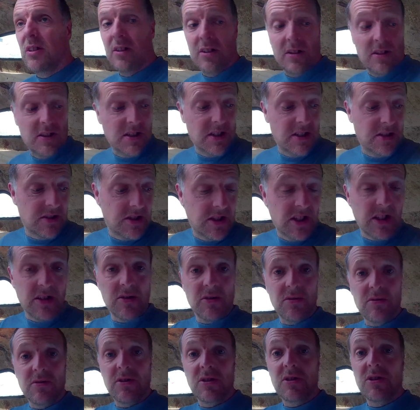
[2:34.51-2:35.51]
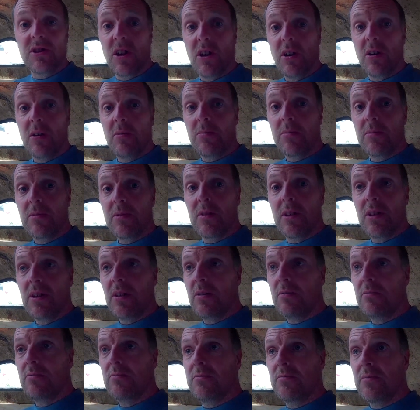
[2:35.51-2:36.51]
And it says on the tub
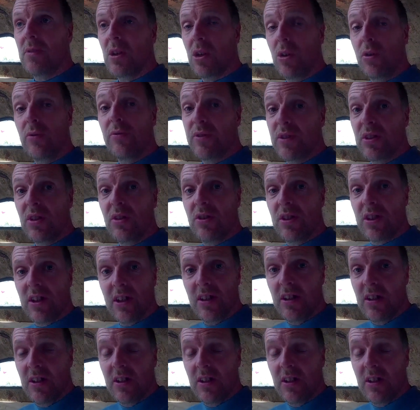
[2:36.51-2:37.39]
um, overnight.